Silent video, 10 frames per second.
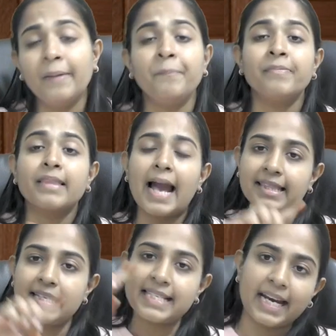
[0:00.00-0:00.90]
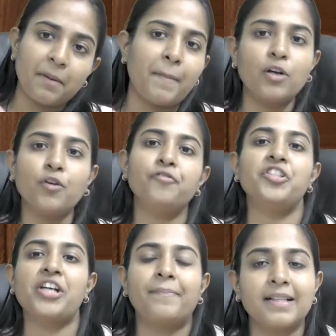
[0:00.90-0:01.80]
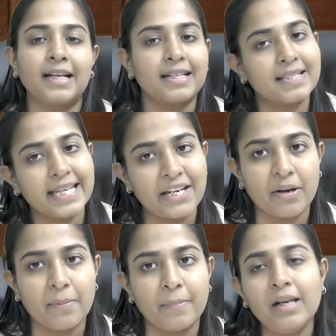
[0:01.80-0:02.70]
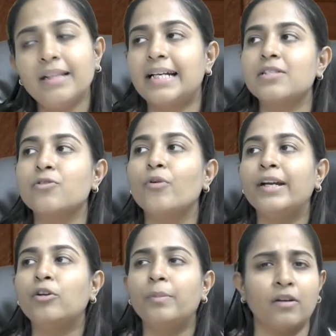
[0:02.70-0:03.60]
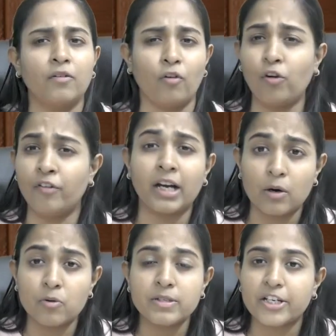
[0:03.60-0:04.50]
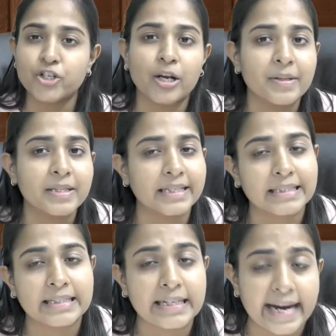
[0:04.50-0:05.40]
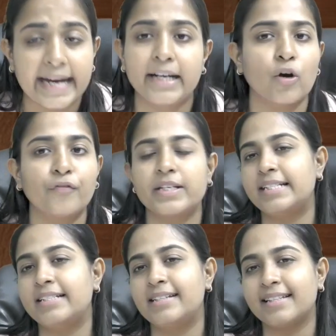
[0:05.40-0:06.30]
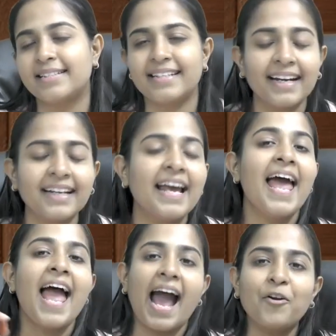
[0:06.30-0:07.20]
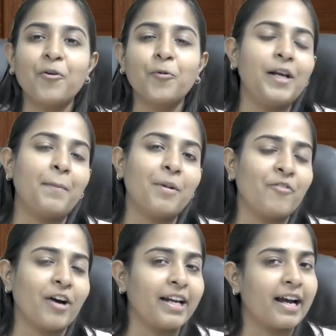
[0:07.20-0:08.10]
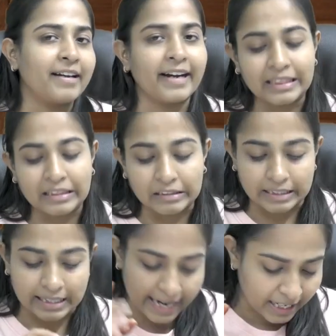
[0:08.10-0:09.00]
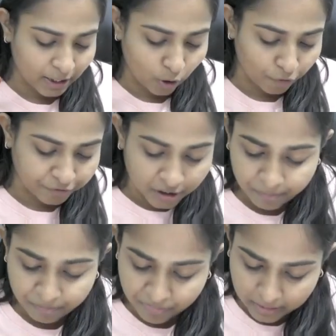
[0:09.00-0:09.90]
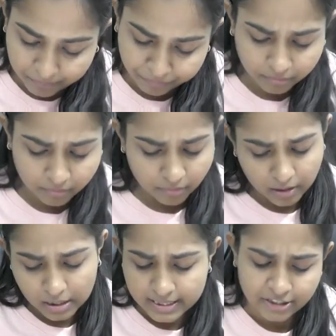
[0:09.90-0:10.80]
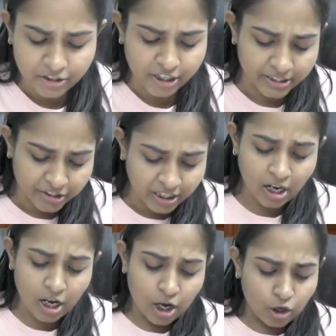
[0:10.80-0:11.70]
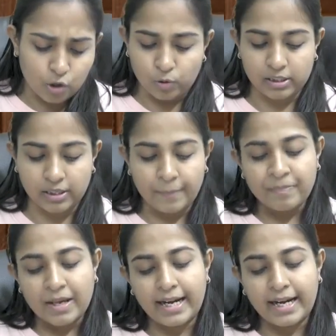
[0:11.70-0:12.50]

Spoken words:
And the second part of the chapter, that is the e-way bill, that is going to be revolving around section number 68 of the CGST Act and rule number 138 of the CGST rules. Right?